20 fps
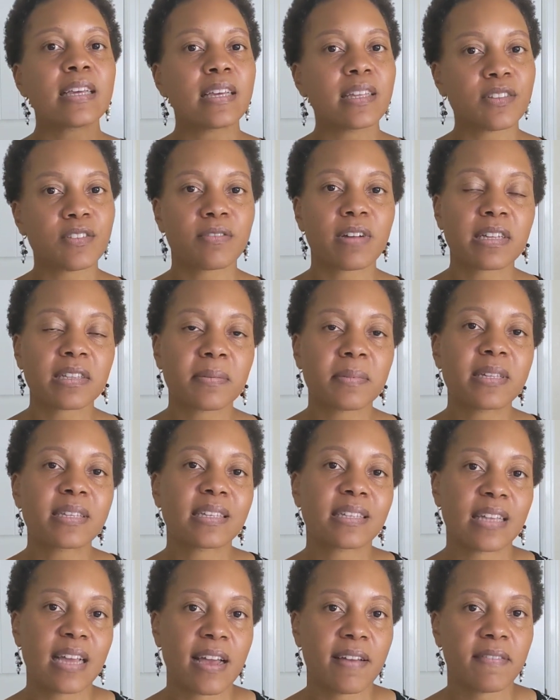
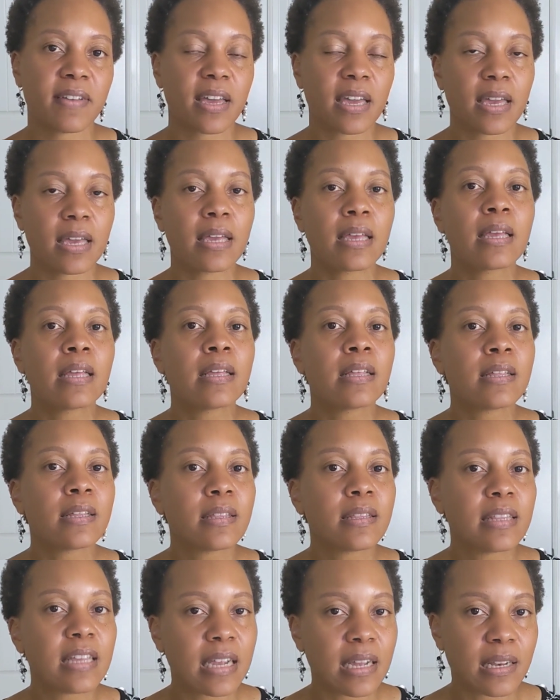hysterectomies can have a
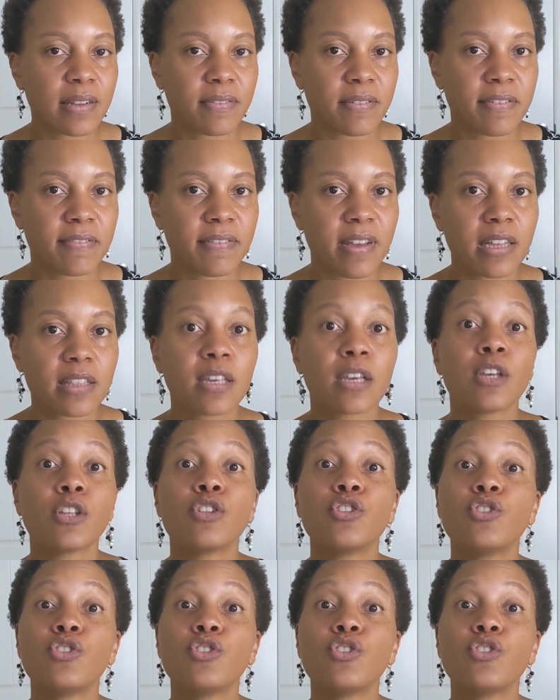negative effect